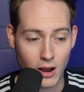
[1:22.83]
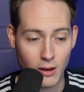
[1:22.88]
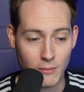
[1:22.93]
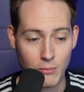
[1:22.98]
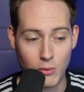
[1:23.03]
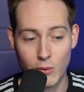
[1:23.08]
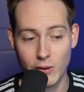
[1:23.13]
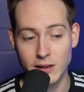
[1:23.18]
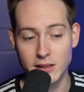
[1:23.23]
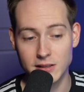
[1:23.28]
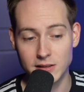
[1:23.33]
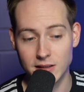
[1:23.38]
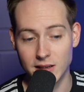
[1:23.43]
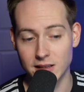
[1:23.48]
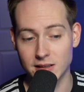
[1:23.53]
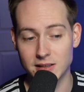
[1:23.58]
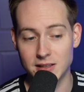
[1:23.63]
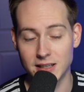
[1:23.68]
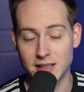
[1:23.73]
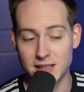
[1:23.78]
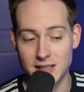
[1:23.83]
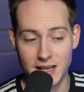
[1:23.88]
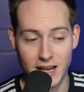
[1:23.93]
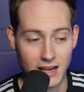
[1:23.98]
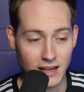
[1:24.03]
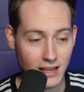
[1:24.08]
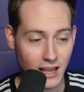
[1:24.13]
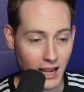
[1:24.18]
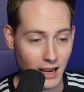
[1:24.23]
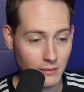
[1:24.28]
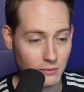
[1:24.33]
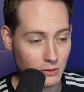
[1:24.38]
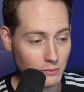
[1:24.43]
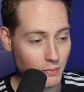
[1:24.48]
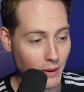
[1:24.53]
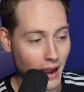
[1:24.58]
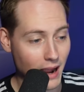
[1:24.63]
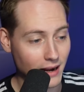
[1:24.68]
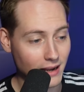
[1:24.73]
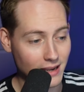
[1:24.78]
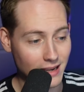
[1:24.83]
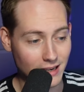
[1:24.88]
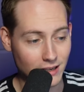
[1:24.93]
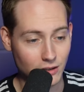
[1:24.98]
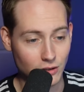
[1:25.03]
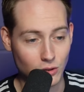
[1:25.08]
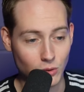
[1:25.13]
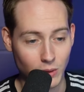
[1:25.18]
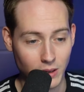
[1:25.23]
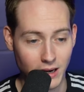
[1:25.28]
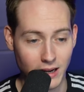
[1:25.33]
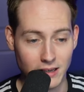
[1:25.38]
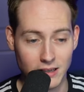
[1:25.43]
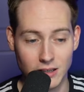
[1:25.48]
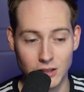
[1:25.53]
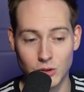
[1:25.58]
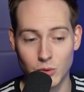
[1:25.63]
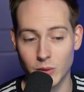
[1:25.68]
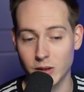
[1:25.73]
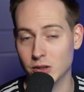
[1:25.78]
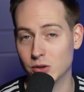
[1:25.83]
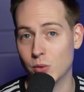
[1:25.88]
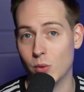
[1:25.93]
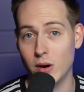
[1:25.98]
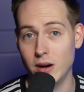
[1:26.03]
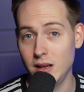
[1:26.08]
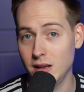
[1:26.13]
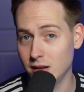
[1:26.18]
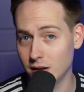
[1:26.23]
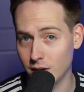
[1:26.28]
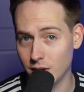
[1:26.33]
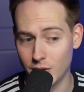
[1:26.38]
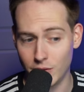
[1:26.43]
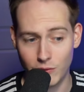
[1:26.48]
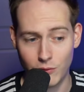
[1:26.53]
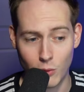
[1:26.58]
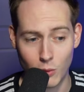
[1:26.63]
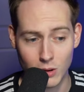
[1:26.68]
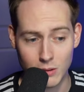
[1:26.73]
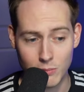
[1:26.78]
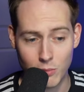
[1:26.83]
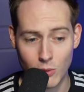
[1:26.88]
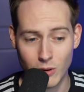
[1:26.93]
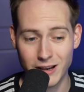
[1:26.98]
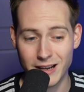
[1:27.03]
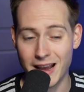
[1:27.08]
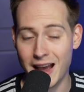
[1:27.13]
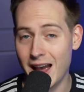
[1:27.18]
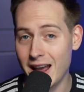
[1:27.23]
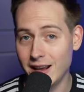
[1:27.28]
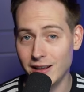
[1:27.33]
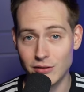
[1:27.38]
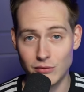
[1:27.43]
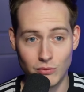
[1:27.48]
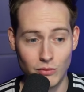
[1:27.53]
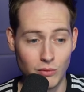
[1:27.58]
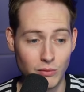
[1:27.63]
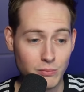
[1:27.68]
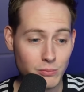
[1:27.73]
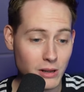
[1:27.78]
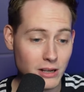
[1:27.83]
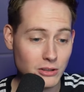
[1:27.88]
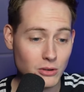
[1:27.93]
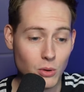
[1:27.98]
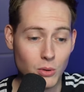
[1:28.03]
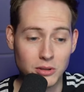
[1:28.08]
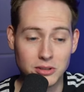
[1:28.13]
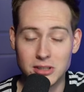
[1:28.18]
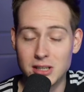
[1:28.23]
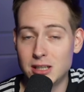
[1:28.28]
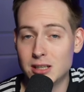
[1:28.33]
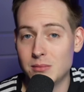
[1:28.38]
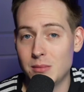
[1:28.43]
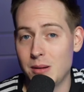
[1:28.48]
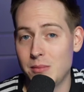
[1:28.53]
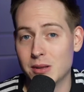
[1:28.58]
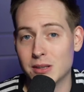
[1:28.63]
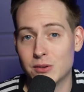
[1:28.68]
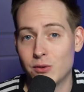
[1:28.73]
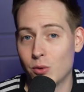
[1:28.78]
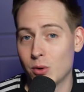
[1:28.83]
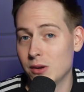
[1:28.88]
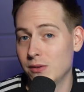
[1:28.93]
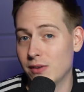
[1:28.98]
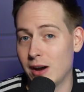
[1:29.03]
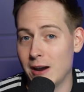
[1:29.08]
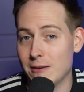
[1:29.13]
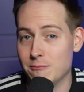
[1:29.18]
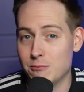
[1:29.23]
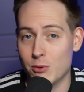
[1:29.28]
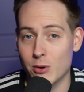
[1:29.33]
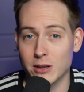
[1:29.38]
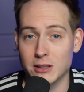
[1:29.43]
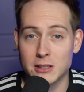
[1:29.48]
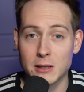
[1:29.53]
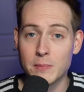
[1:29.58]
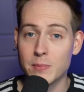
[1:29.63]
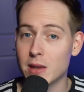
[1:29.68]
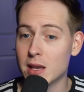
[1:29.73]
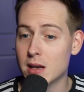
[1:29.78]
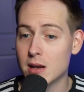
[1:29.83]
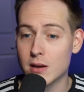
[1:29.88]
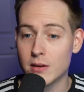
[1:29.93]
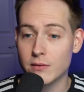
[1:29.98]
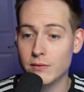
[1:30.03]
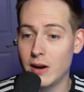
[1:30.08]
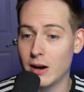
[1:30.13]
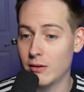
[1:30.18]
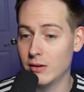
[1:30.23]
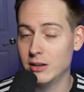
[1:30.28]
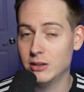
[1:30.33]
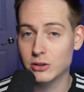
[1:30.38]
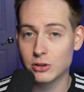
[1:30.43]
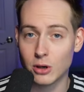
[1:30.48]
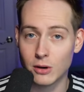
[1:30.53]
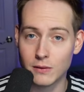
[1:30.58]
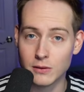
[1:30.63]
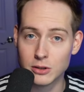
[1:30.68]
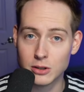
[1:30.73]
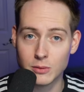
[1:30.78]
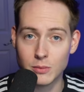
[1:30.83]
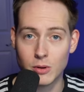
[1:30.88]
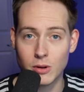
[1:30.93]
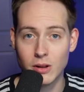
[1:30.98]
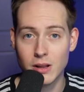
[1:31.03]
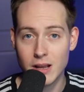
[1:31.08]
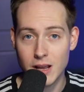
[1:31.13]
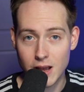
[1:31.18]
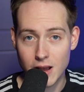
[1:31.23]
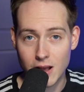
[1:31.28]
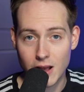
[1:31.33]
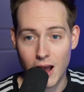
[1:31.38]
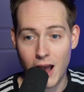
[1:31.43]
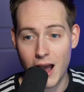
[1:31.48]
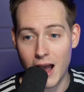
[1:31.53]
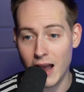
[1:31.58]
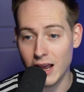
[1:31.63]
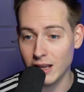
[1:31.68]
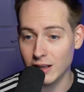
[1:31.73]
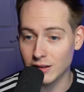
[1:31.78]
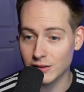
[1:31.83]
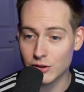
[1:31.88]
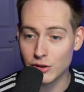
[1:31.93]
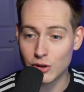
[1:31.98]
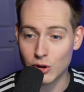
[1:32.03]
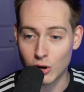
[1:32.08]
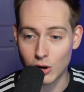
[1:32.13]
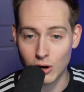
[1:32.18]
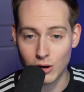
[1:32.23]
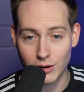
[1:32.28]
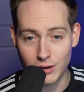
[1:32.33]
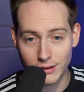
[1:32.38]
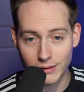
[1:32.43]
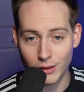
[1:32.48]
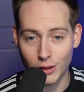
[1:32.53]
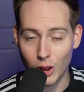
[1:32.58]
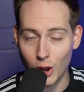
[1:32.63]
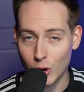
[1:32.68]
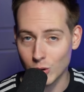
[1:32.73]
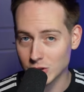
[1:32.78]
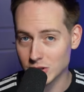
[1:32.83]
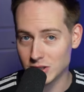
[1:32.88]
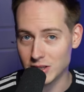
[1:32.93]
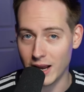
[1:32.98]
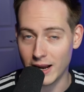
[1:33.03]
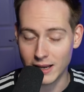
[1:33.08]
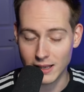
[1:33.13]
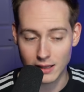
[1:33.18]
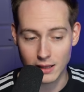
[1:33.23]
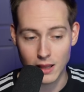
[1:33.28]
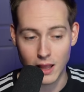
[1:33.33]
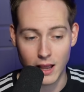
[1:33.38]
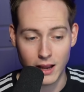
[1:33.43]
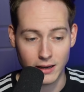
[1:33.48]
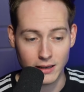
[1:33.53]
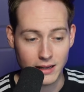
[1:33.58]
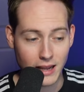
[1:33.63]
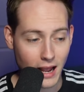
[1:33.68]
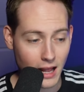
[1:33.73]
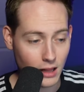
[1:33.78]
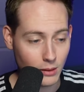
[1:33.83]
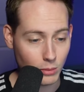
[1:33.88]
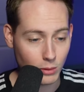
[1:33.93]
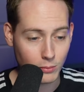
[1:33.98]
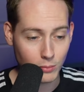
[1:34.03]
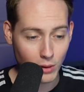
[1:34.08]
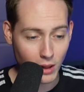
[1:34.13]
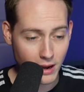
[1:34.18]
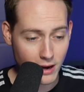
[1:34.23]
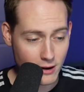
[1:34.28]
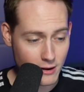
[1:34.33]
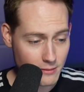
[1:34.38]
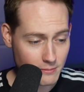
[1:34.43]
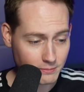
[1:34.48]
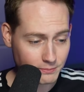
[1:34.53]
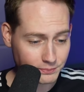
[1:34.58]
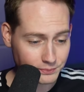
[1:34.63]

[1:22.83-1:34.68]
points in 68 games back in 2019-2020. A 40-point guy, plays a whole season. Maybe that's 45 points. Very serviceable, high third, low second line caliber player.